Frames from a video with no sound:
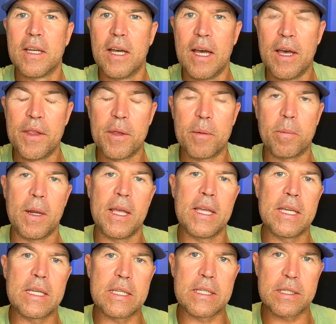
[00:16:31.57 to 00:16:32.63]
uh, the
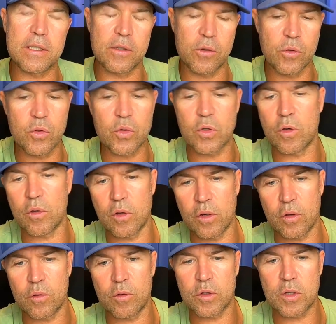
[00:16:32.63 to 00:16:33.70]
players, who's good,
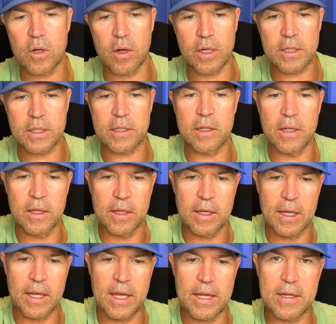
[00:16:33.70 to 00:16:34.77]
who's not,
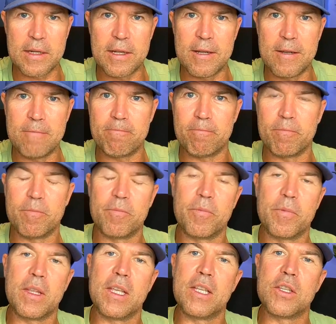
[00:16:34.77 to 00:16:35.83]
and uh,
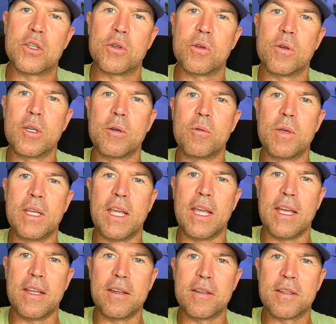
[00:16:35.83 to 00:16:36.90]
Enjoy your
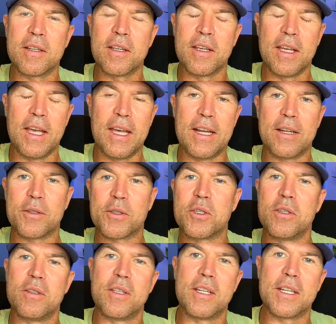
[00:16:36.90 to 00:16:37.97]
weekend, and I'll
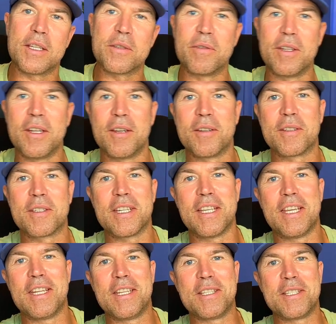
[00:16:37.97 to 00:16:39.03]
see you in the next video.
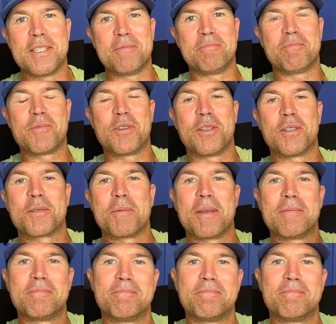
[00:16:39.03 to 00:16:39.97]
Take it easy. Cheers.